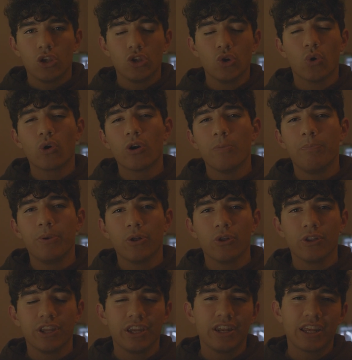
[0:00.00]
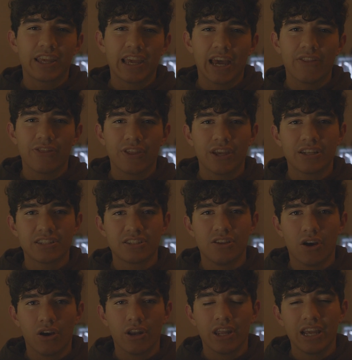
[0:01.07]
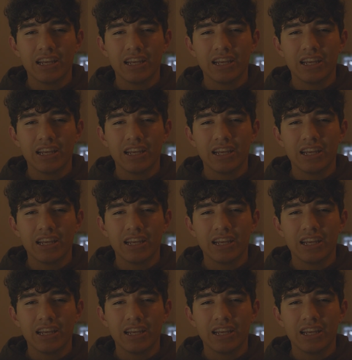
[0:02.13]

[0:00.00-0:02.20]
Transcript: Your ability to get things done